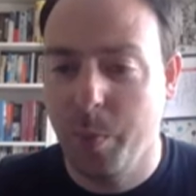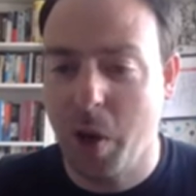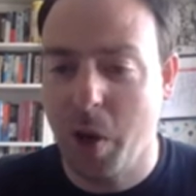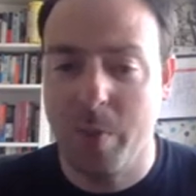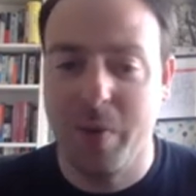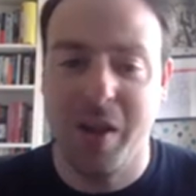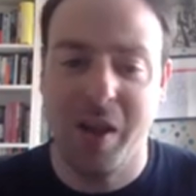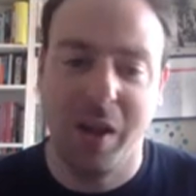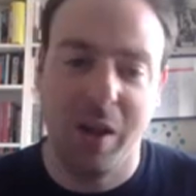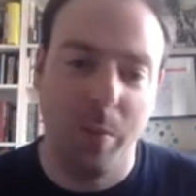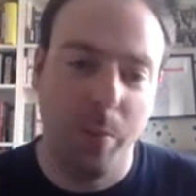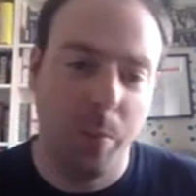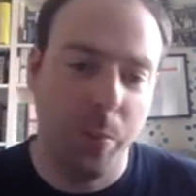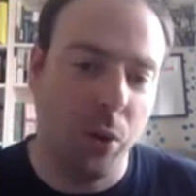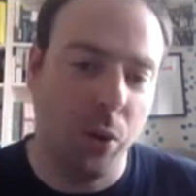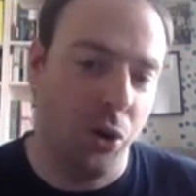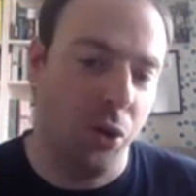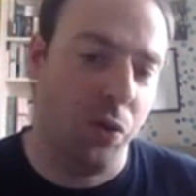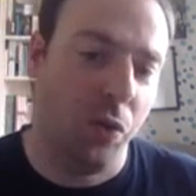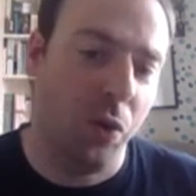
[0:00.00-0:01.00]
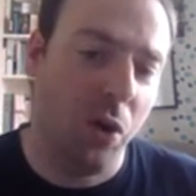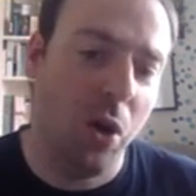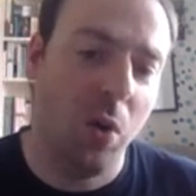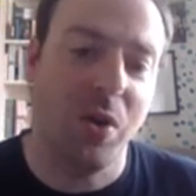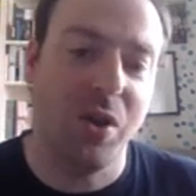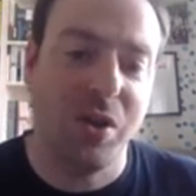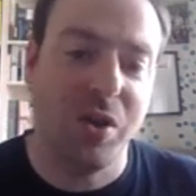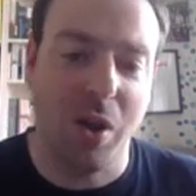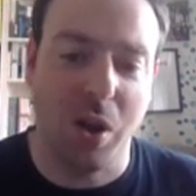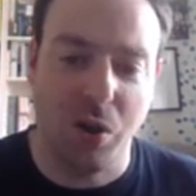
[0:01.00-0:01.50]
Parma then can push
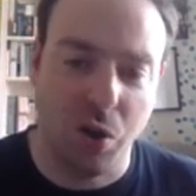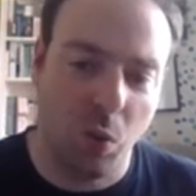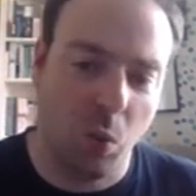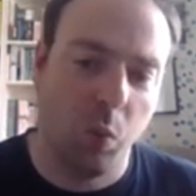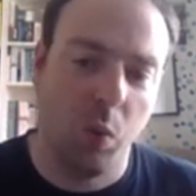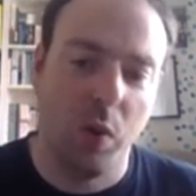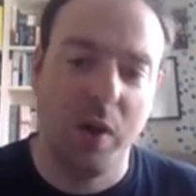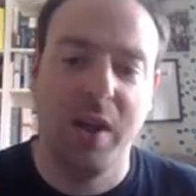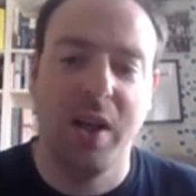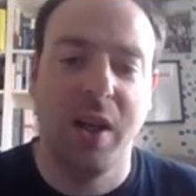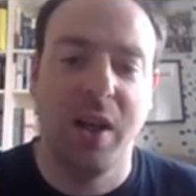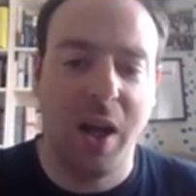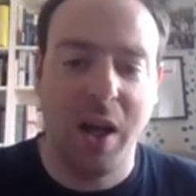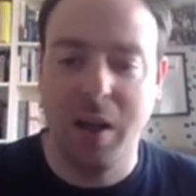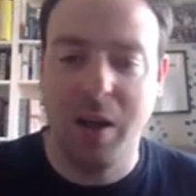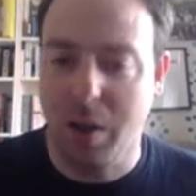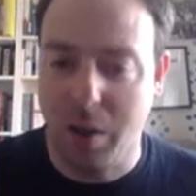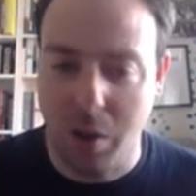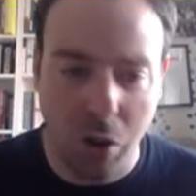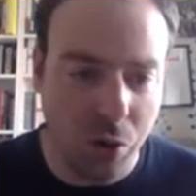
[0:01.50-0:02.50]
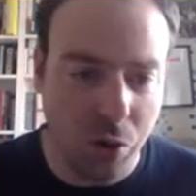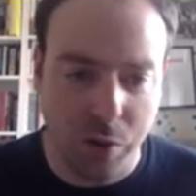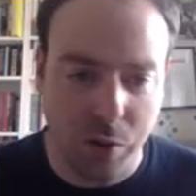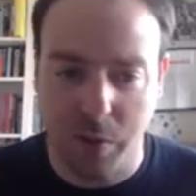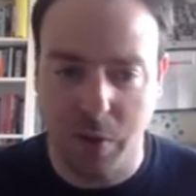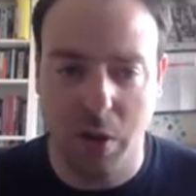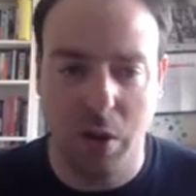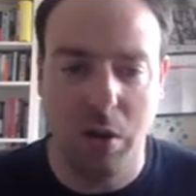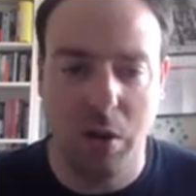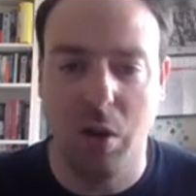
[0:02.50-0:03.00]
through and starts to regain lots
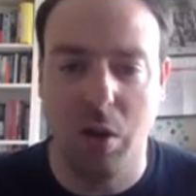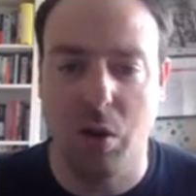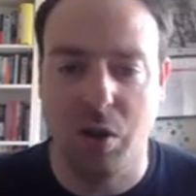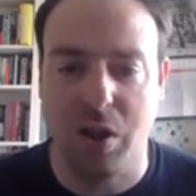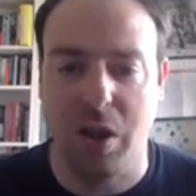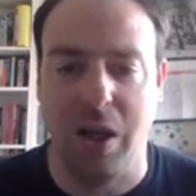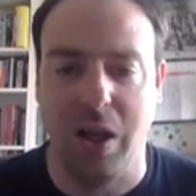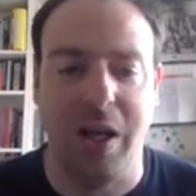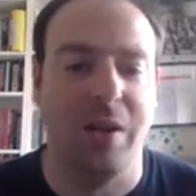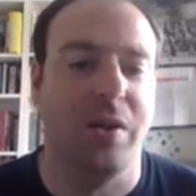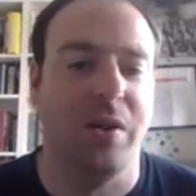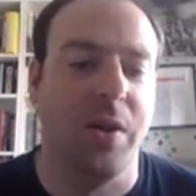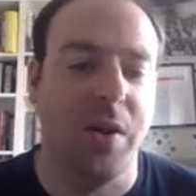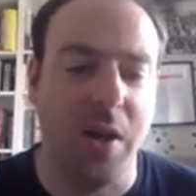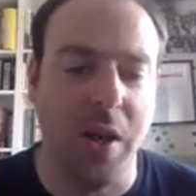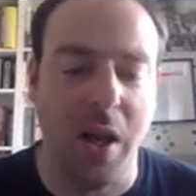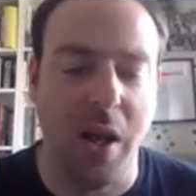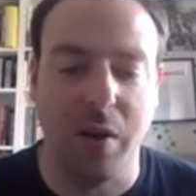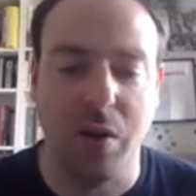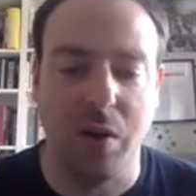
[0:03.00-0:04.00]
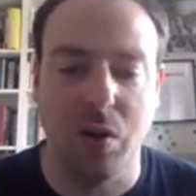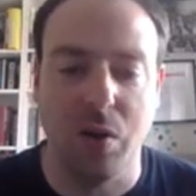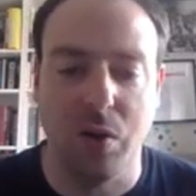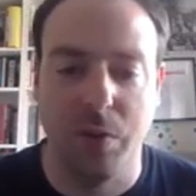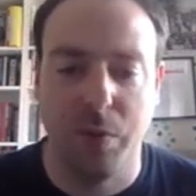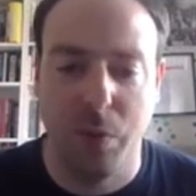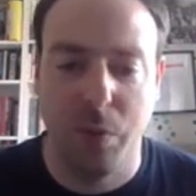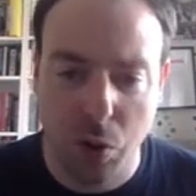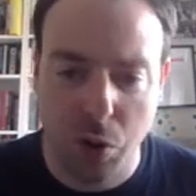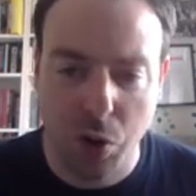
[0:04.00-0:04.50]
of the lost land in the
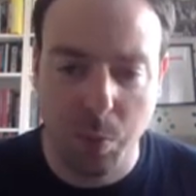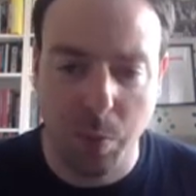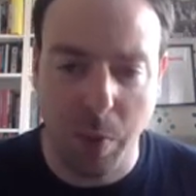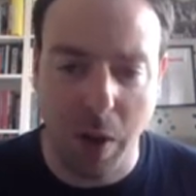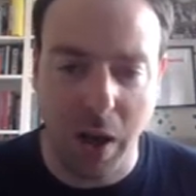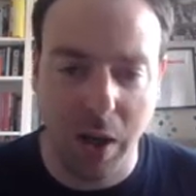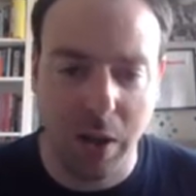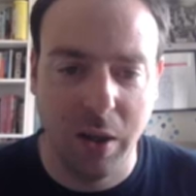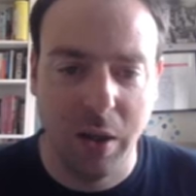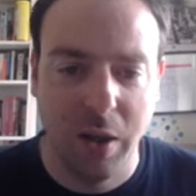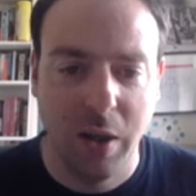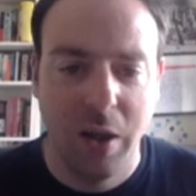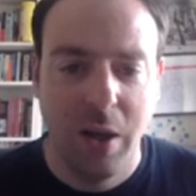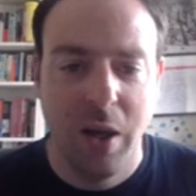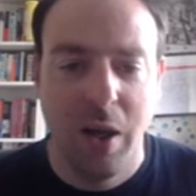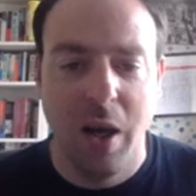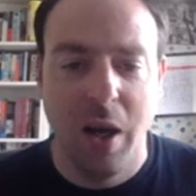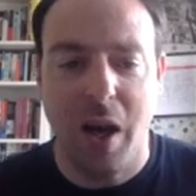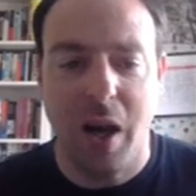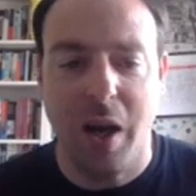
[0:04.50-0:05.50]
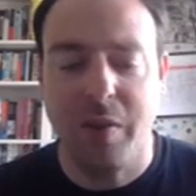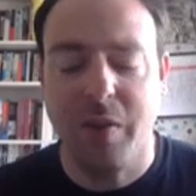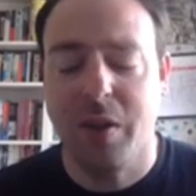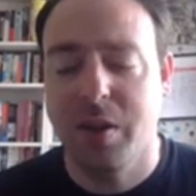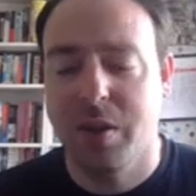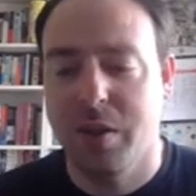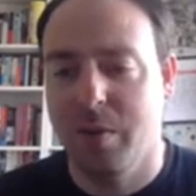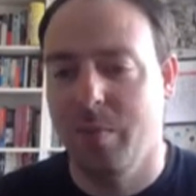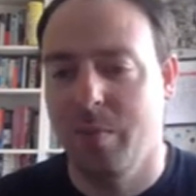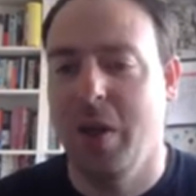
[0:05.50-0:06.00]
Netherlands for Spain. And
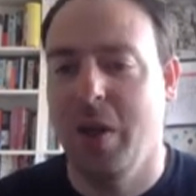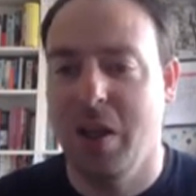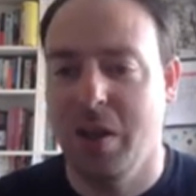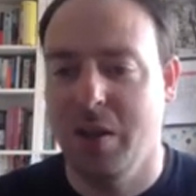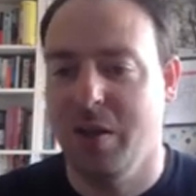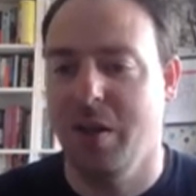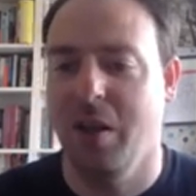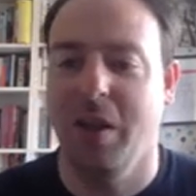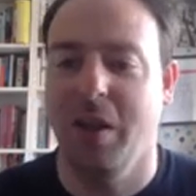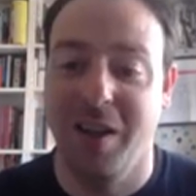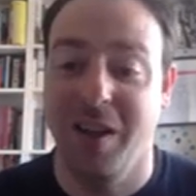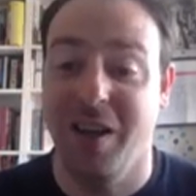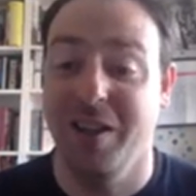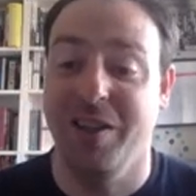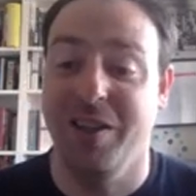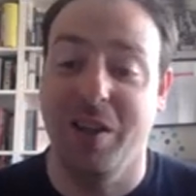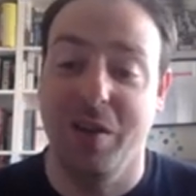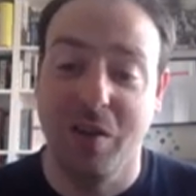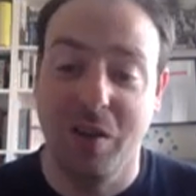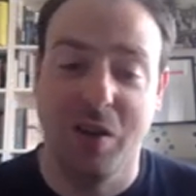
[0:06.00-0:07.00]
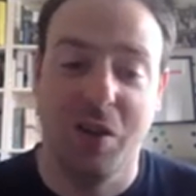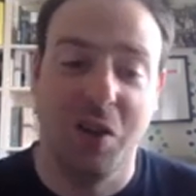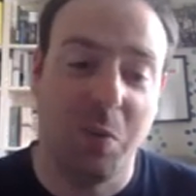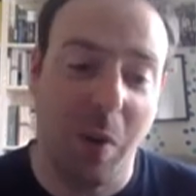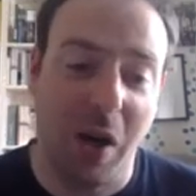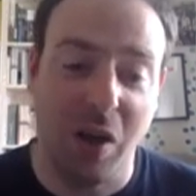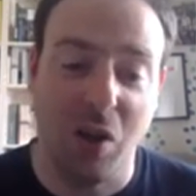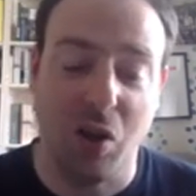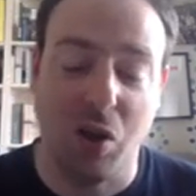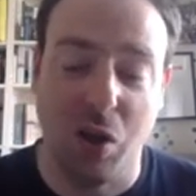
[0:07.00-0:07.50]
this means that the idea that the
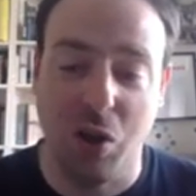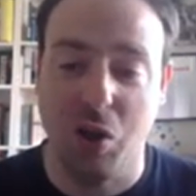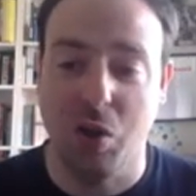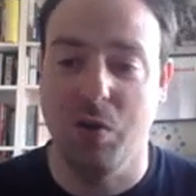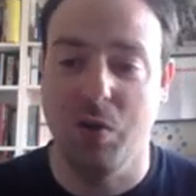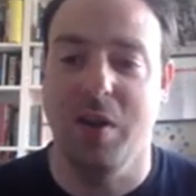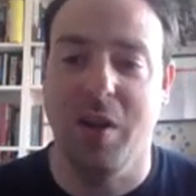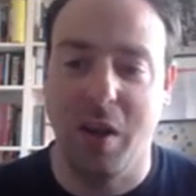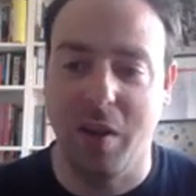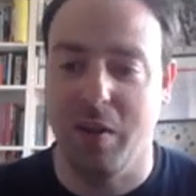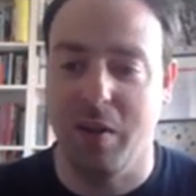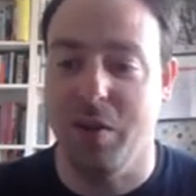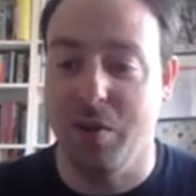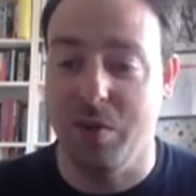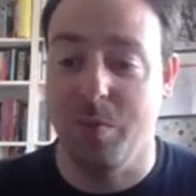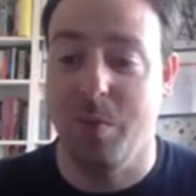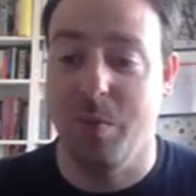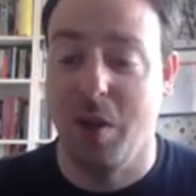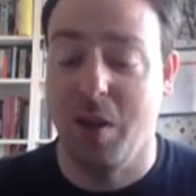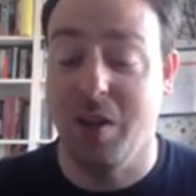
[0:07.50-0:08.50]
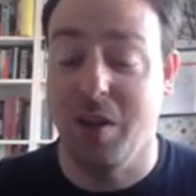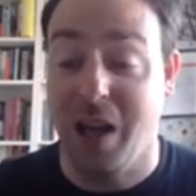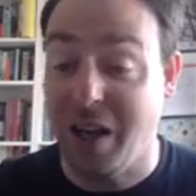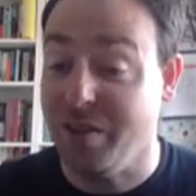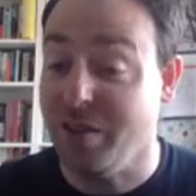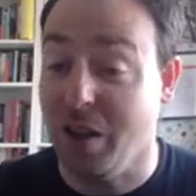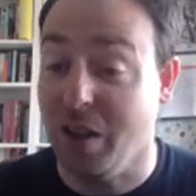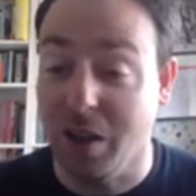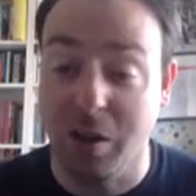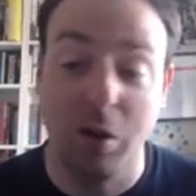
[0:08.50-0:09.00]
Spanish can use the Netherlands uh,
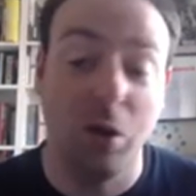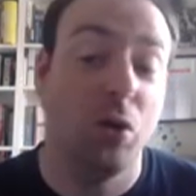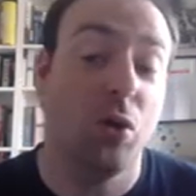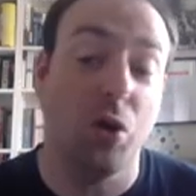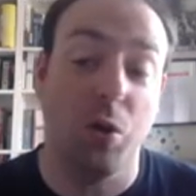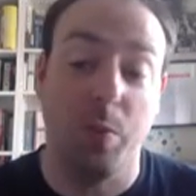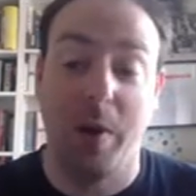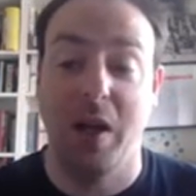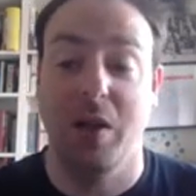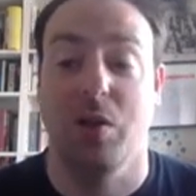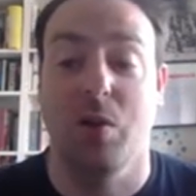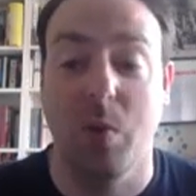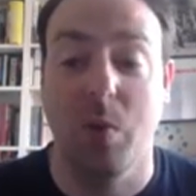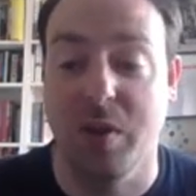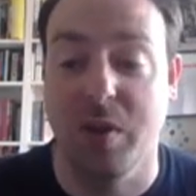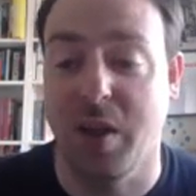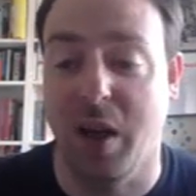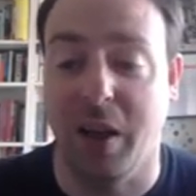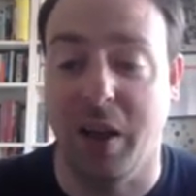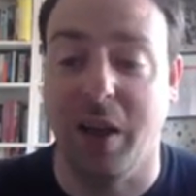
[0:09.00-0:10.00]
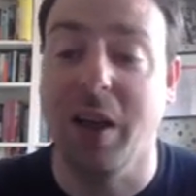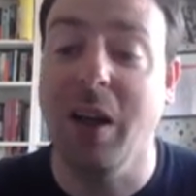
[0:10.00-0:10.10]
as a launch pad to attack